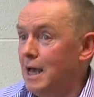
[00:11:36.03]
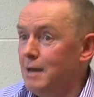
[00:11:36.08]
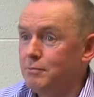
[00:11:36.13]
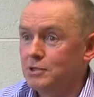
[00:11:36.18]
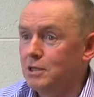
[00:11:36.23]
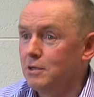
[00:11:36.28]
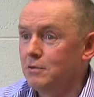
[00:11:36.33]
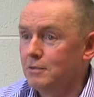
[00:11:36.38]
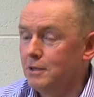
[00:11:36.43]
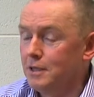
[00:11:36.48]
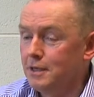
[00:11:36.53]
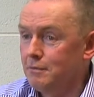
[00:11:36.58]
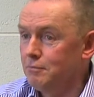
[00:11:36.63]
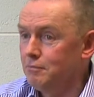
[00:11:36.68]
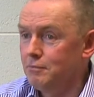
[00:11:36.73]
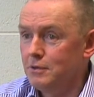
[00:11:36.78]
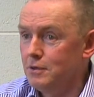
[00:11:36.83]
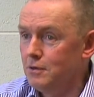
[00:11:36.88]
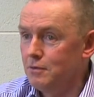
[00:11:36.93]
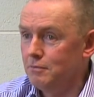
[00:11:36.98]
absolutely,
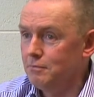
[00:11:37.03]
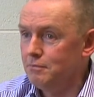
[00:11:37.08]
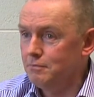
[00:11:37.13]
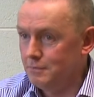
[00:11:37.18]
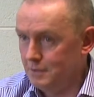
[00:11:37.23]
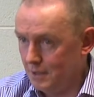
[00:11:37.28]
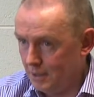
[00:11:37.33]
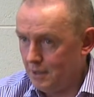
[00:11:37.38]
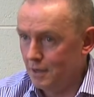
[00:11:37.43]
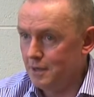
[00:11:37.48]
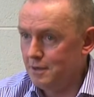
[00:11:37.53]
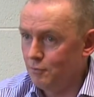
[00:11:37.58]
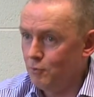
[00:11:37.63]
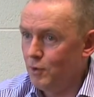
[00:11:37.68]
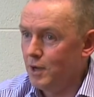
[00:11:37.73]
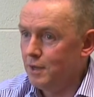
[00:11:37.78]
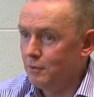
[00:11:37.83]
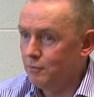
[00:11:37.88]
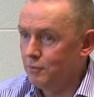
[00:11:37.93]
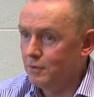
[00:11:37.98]
you know, the kind of
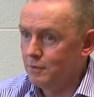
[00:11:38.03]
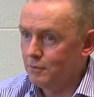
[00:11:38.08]
way